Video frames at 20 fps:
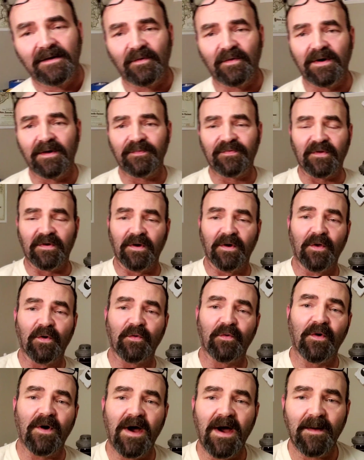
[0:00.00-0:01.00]
I went up to the
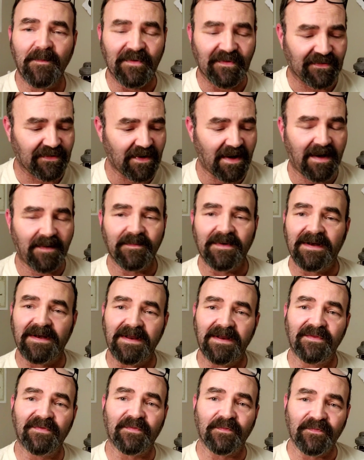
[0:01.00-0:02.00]
local hobby shop and I
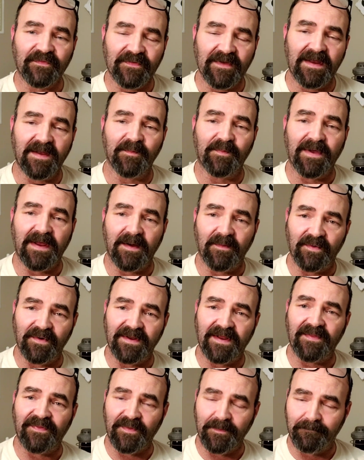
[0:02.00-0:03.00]
needed some sandpaper
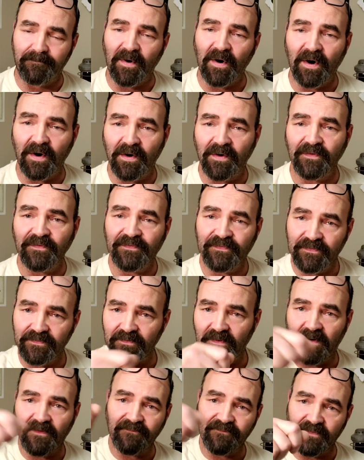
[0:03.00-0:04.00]
to get the
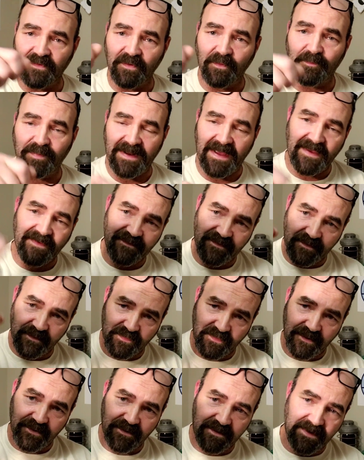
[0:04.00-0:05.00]
burrs off your little
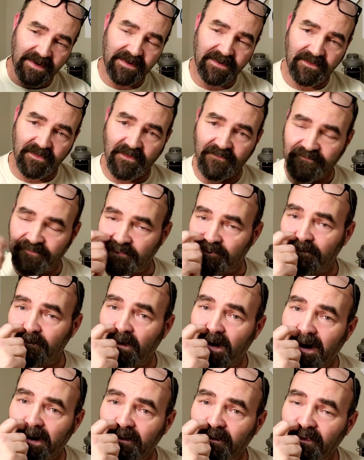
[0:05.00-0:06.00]
plastic when you're cutting off your
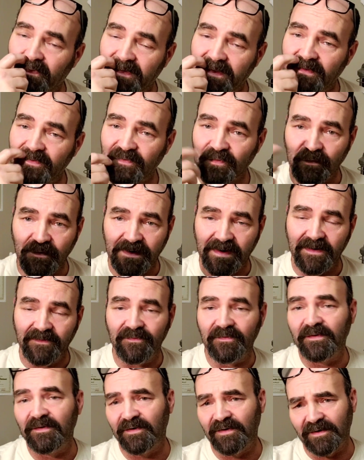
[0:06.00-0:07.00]
model things or
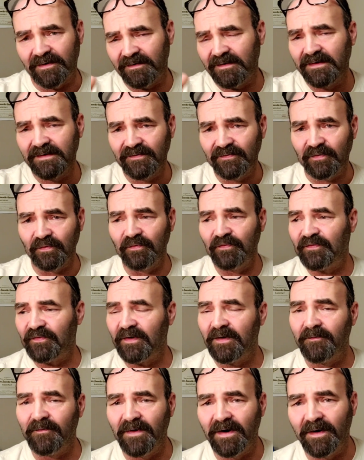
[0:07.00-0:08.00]
whatever, or you screwed
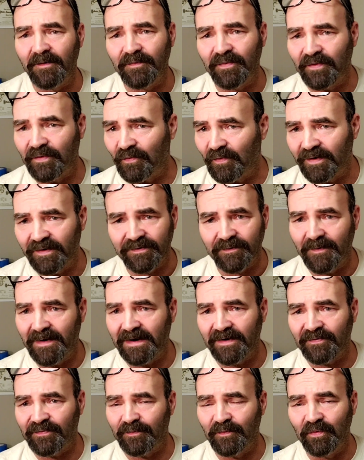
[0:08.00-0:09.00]
something up, or you wanted to
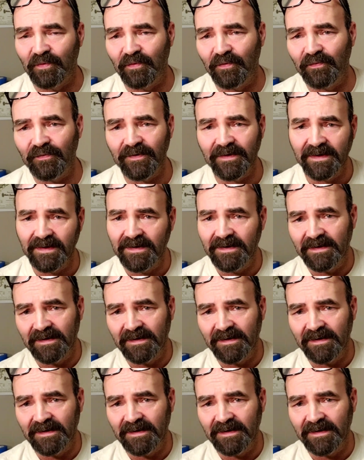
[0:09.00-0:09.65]
make it smooth.